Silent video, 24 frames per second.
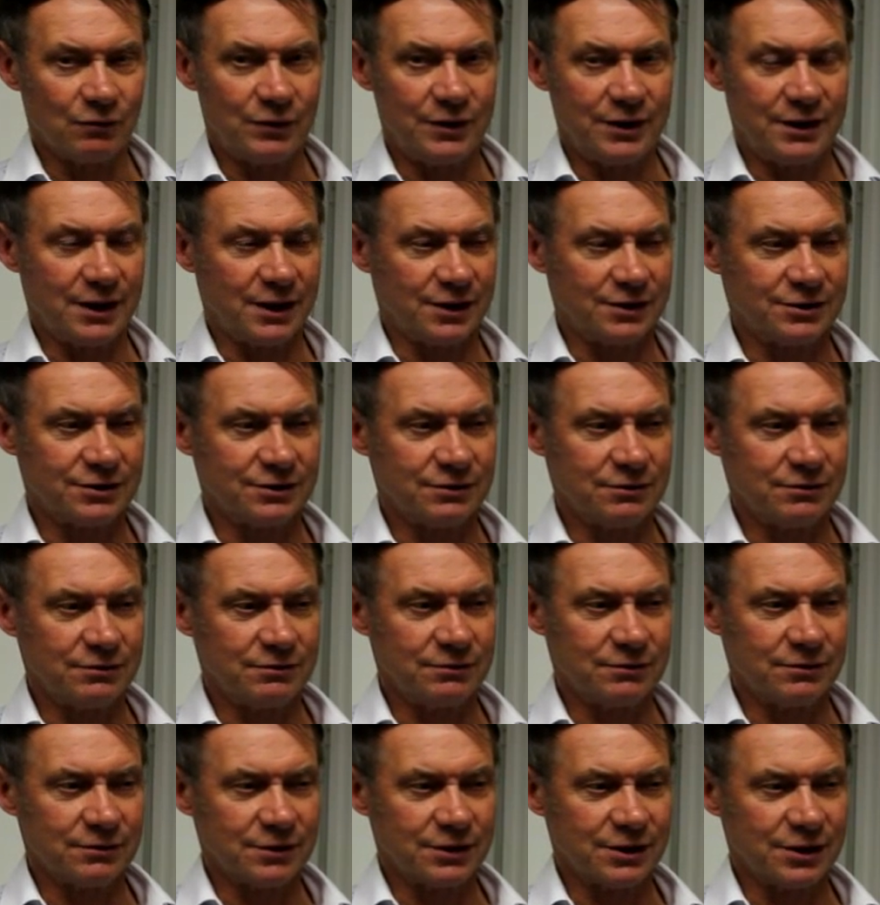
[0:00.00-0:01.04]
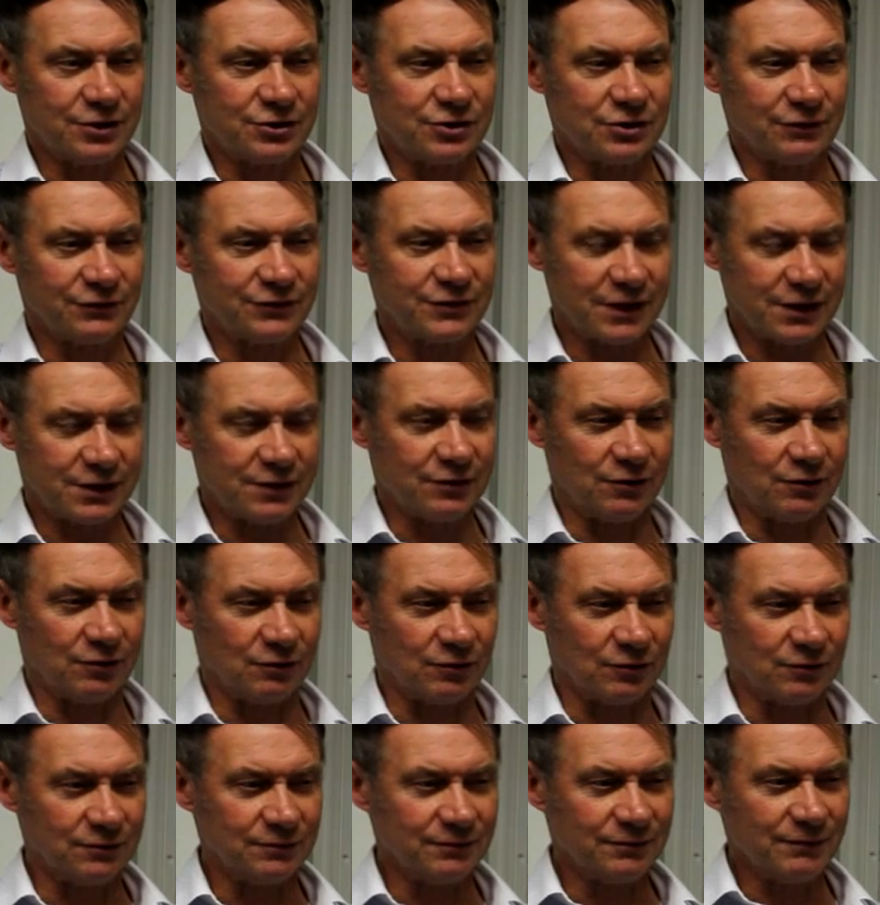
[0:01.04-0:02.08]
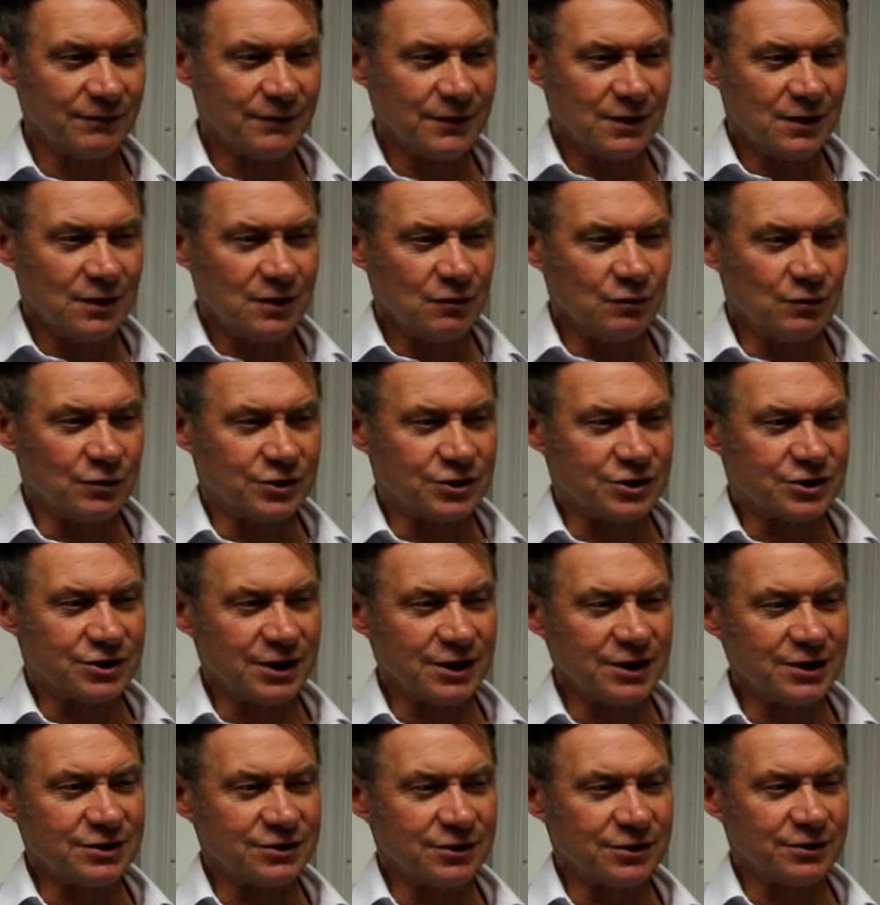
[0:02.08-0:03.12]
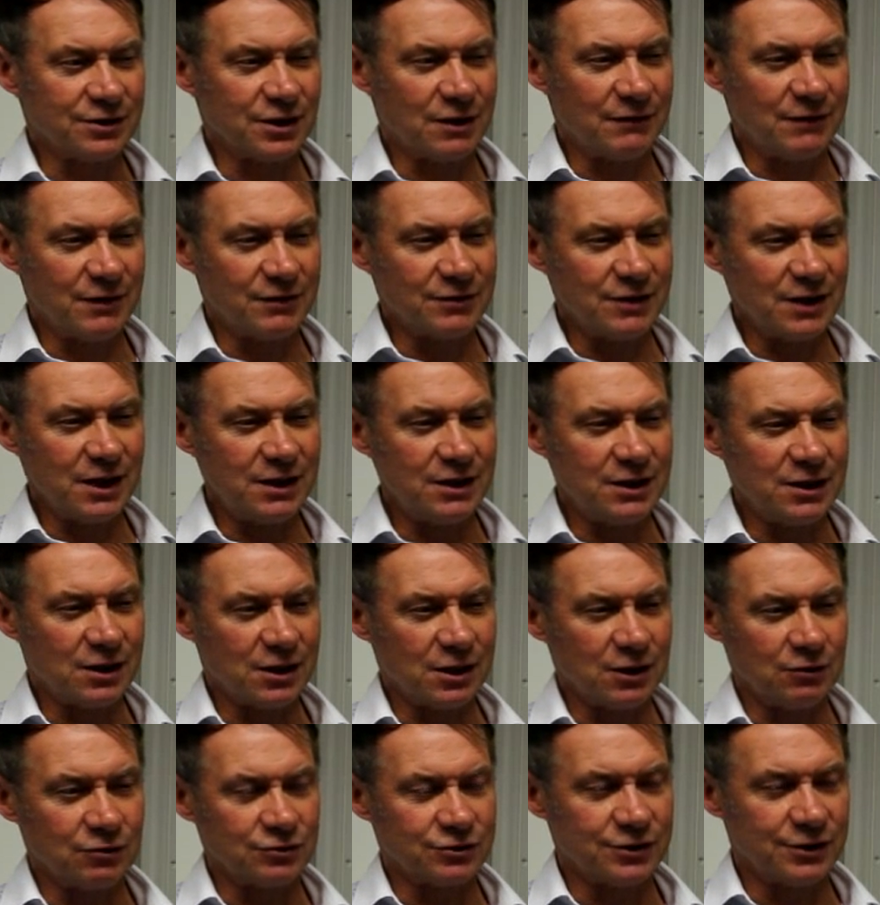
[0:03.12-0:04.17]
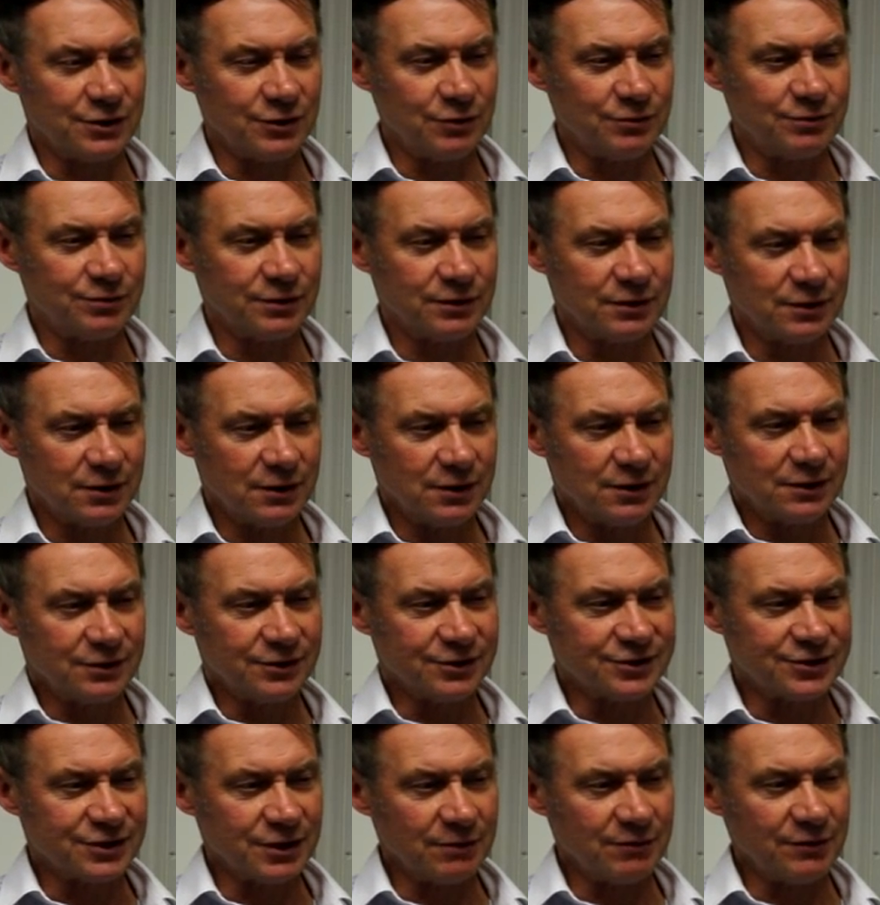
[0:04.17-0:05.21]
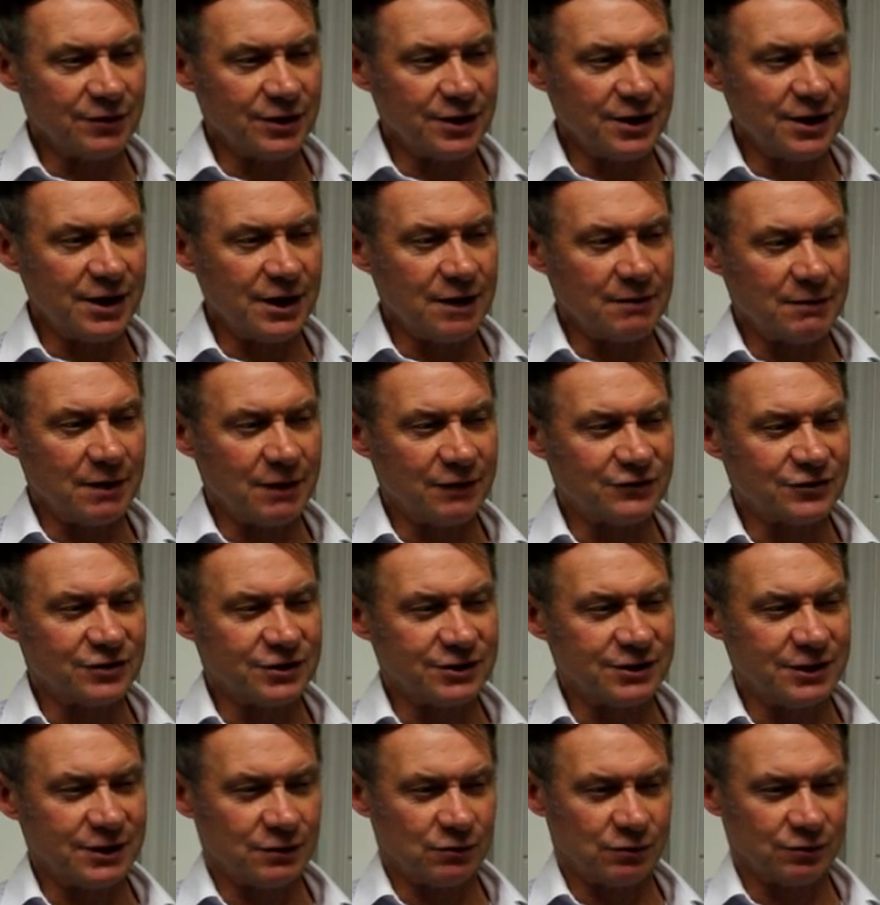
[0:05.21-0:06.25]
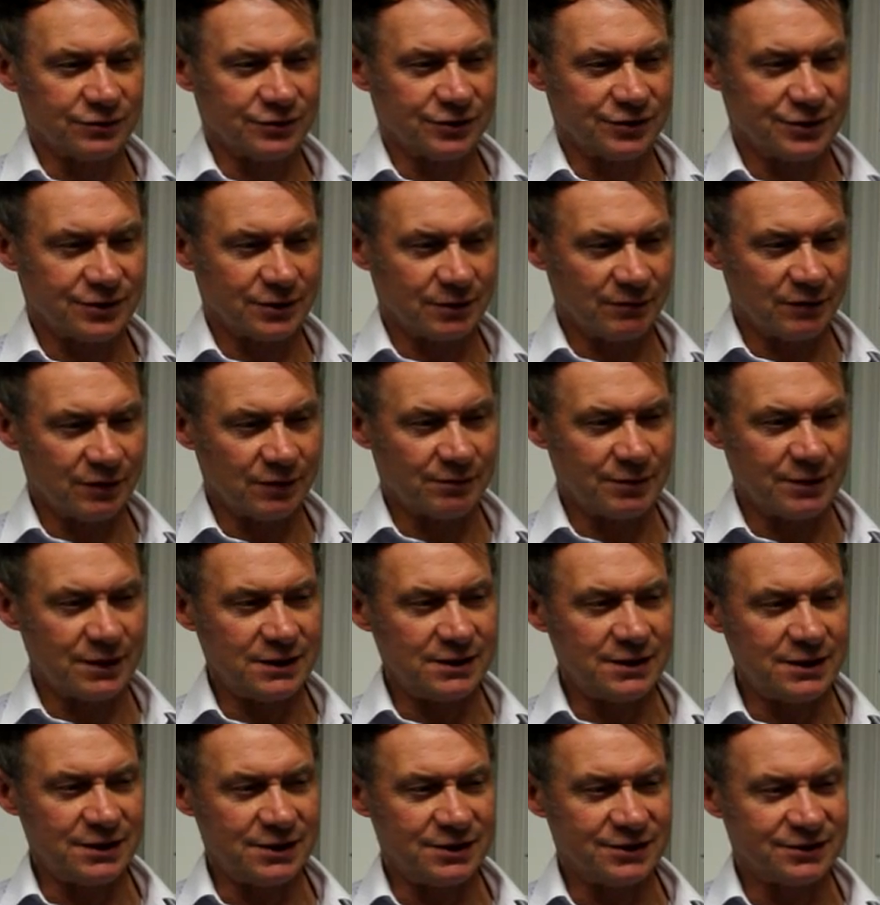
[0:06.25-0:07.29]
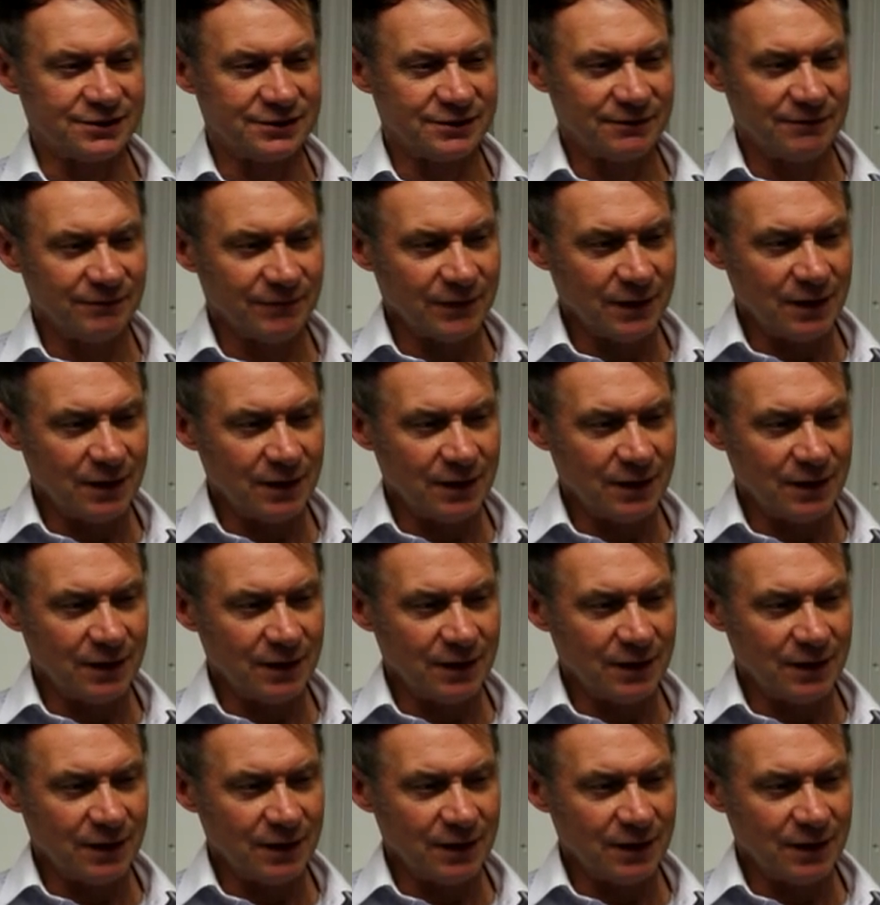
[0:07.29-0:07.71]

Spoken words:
we get Kirchoffs' second law, which states that around any closed loop, the sum of the EMFs is equal to the sum of the PDs.